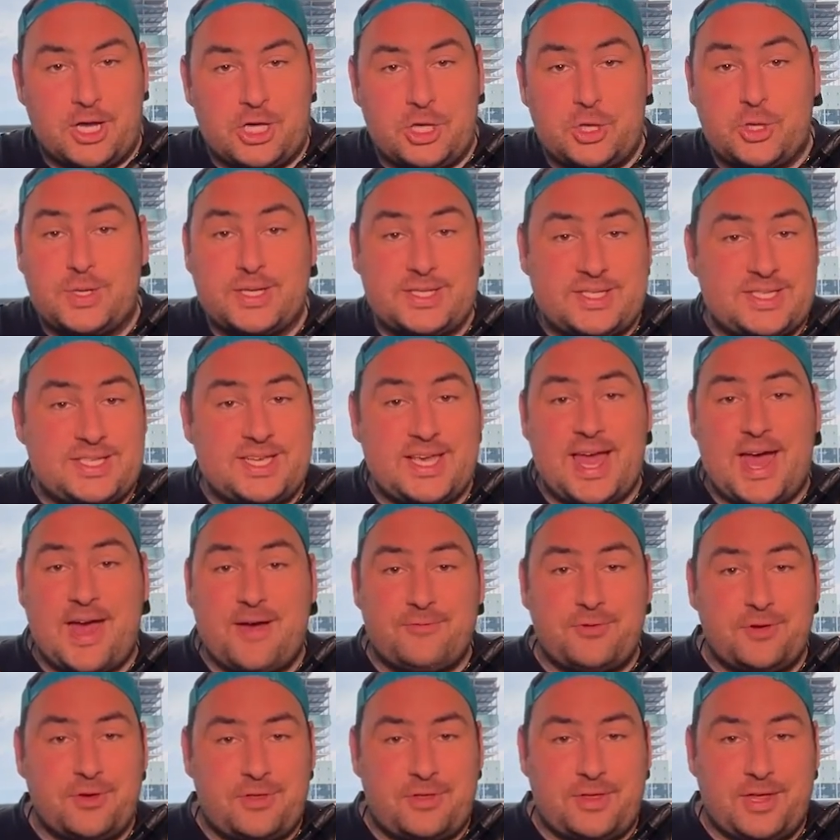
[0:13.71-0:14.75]
you can see
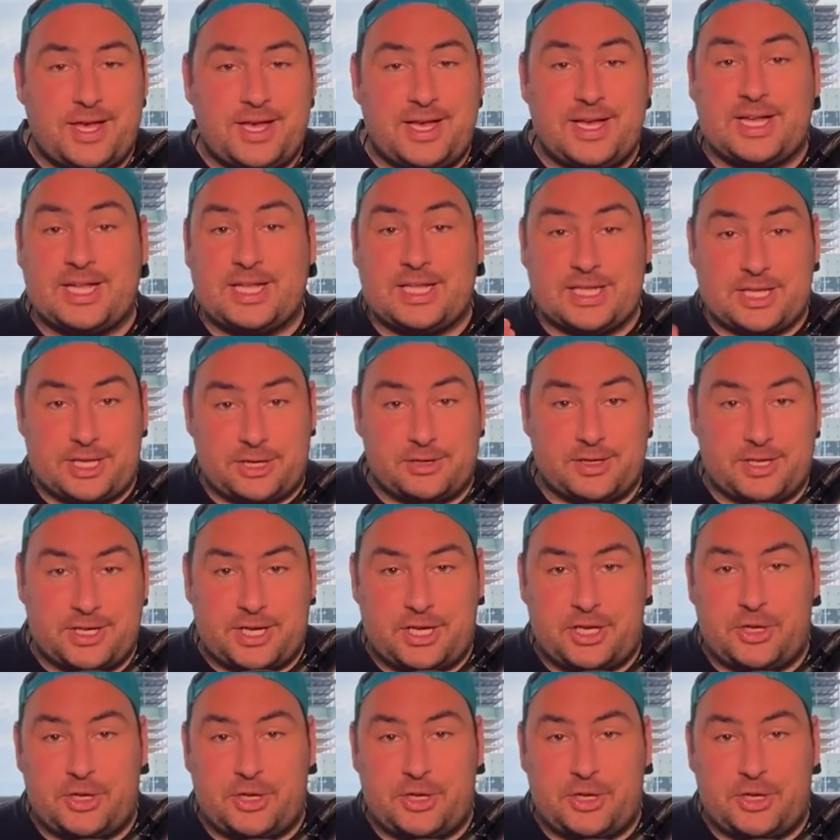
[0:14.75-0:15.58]
everything clearly.